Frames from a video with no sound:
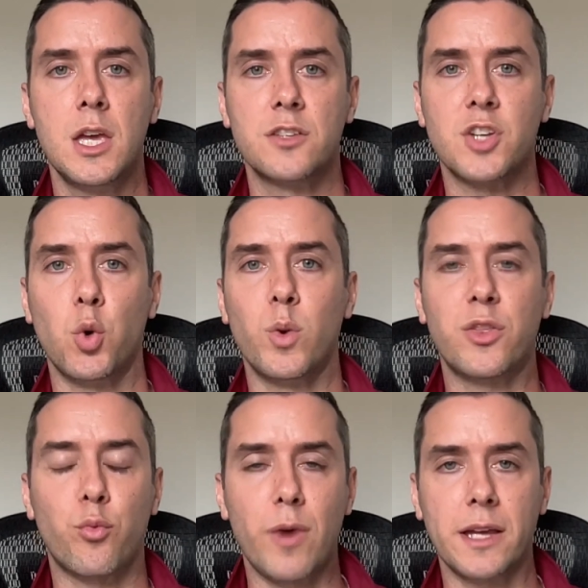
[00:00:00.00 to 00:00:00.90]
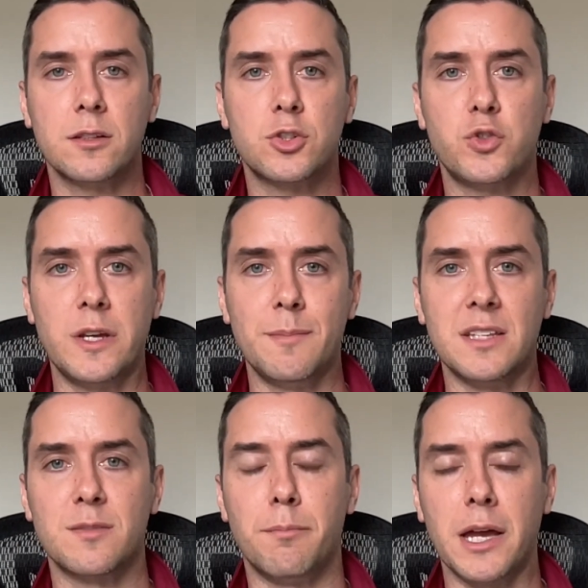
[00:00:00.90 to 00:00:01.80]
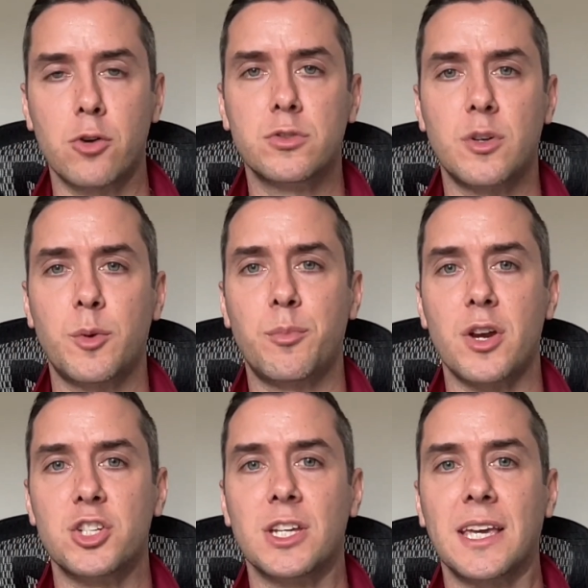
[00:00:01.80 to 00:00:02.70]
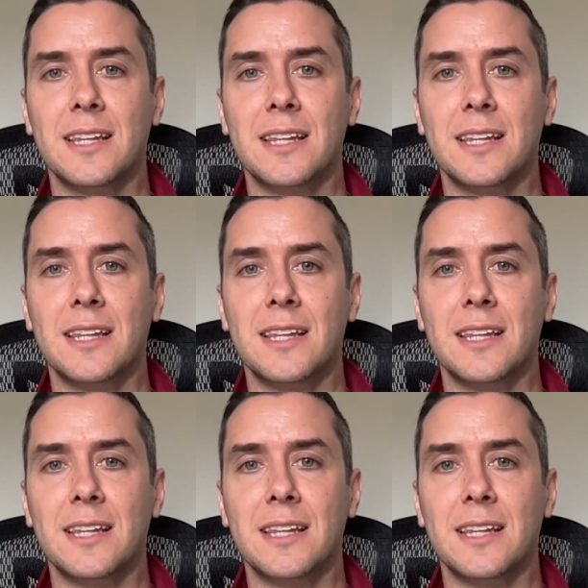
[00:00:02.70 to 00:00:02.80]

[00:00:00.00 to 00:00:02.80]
So with regular treatments, microdermabrasion